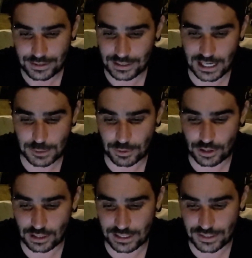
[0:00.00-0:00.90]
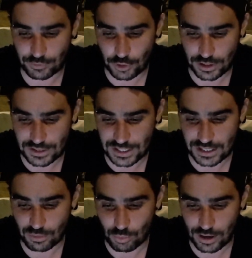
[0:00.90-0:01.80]
Last but not least,
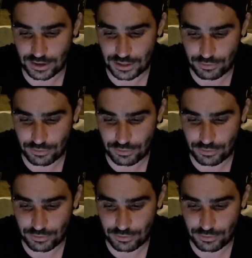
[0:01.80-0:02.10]
Fiorentina 1,